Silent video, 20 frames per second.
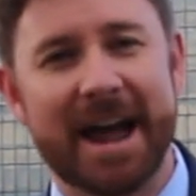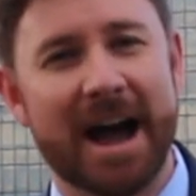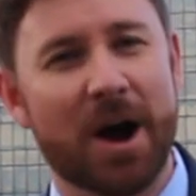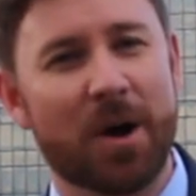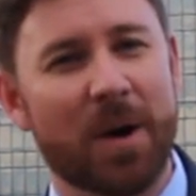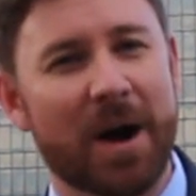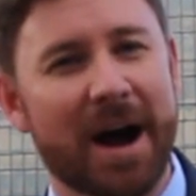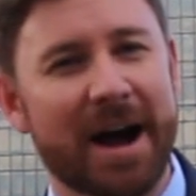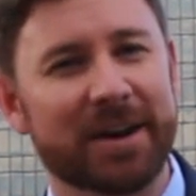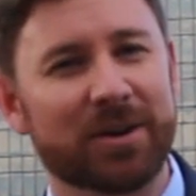
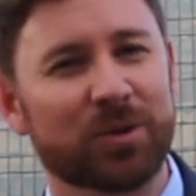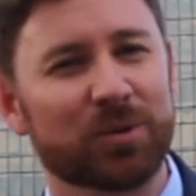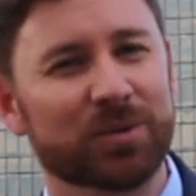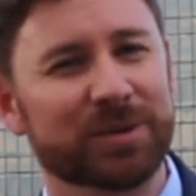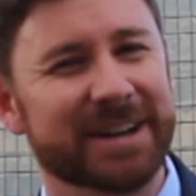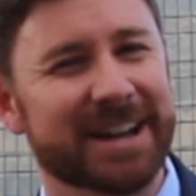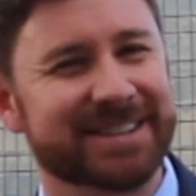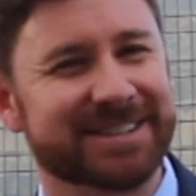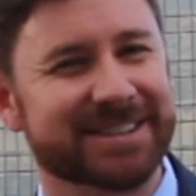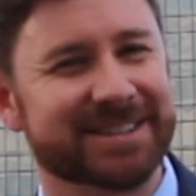Now, I
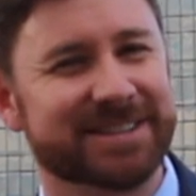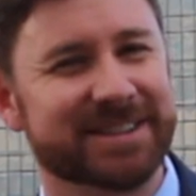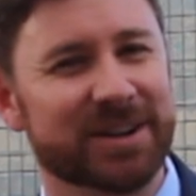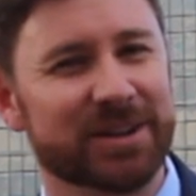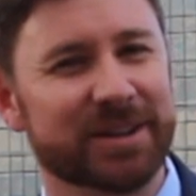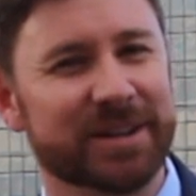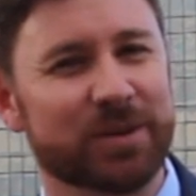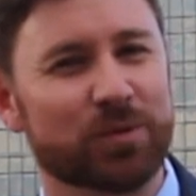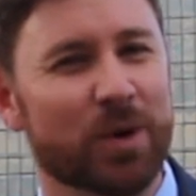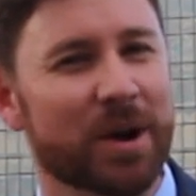don't
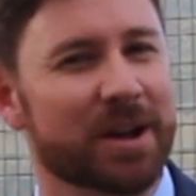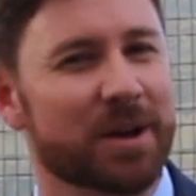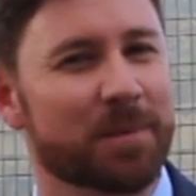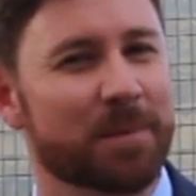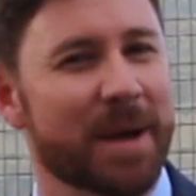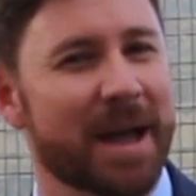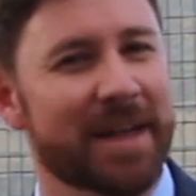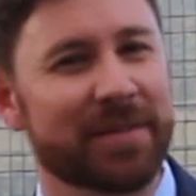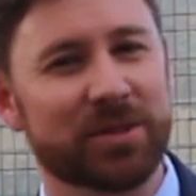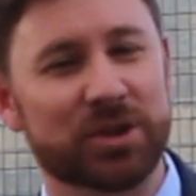necessarily
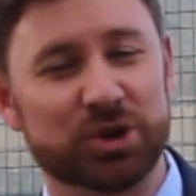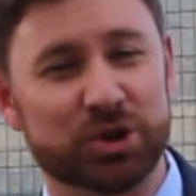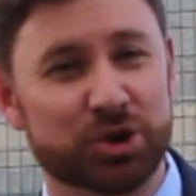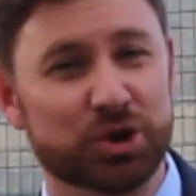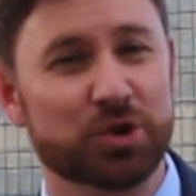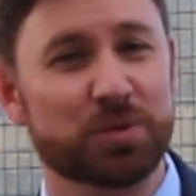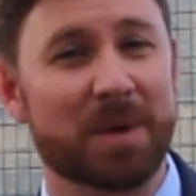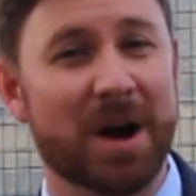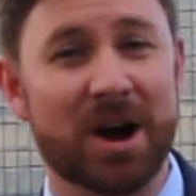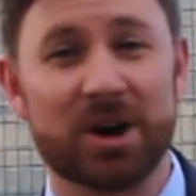recommend the
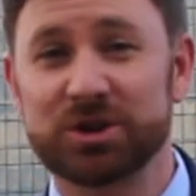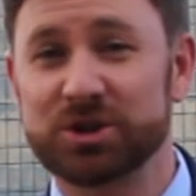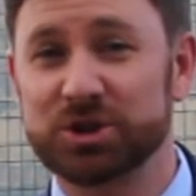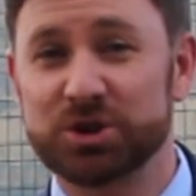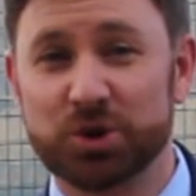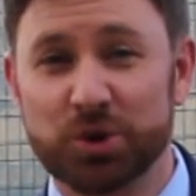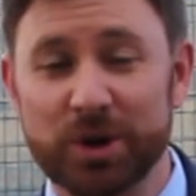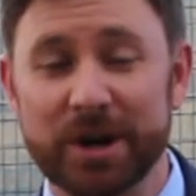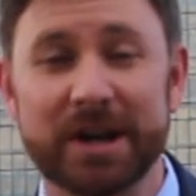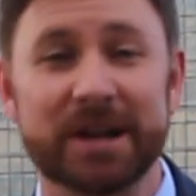
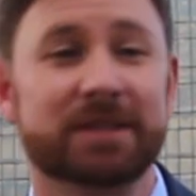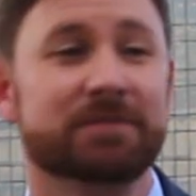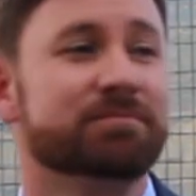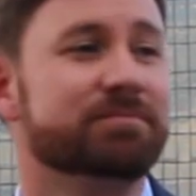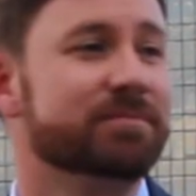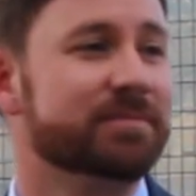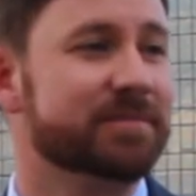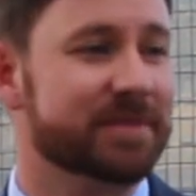shoebox trick.